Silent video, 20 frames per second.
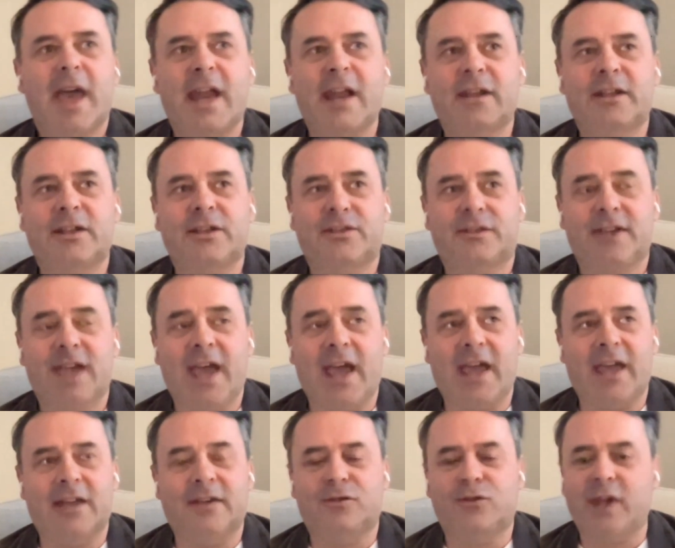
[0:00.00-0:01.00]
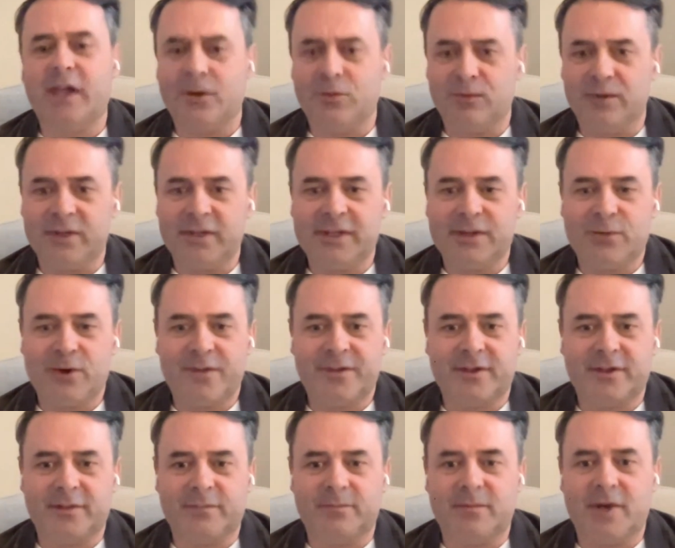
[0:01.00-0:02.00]
and it just yeah, it really
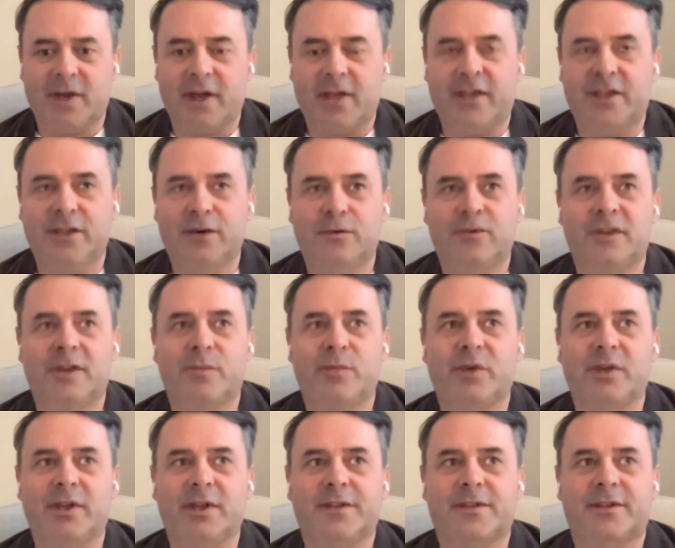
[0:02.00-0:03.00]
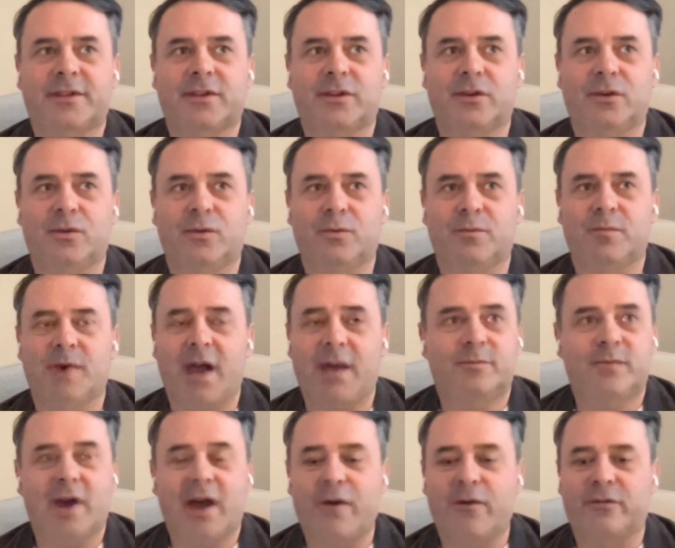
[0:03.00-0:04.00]
was a huge impetus to.
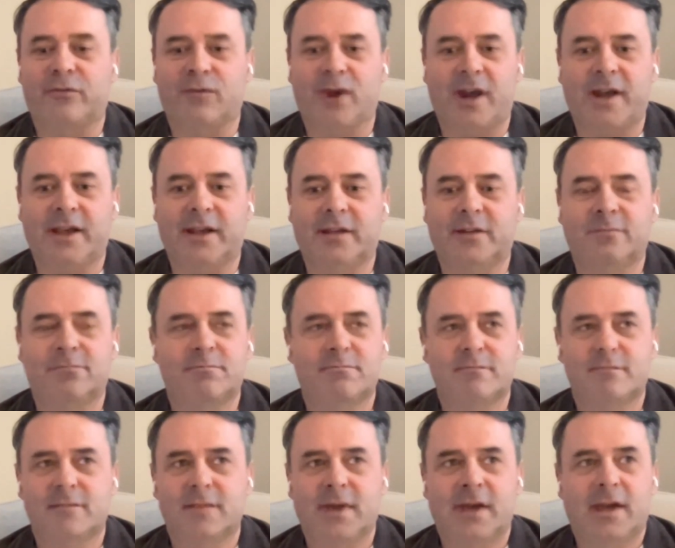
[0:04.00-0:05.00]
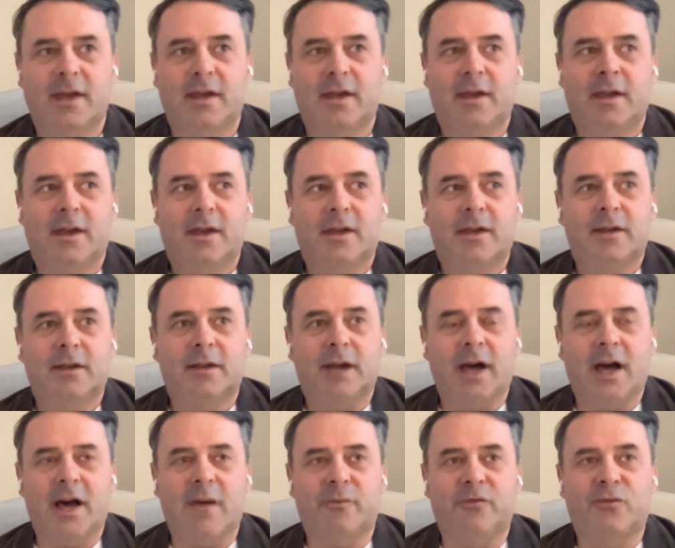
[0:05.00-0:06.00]
I was writing
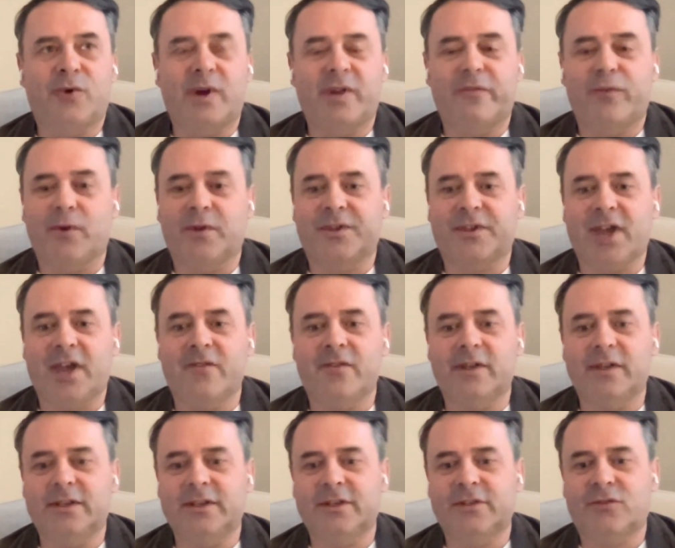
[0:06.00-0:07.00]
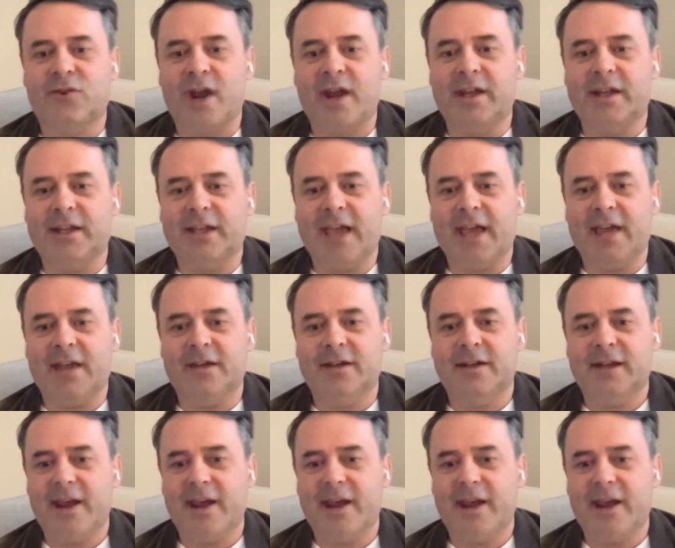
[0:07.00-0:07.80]
24/7, just trying to get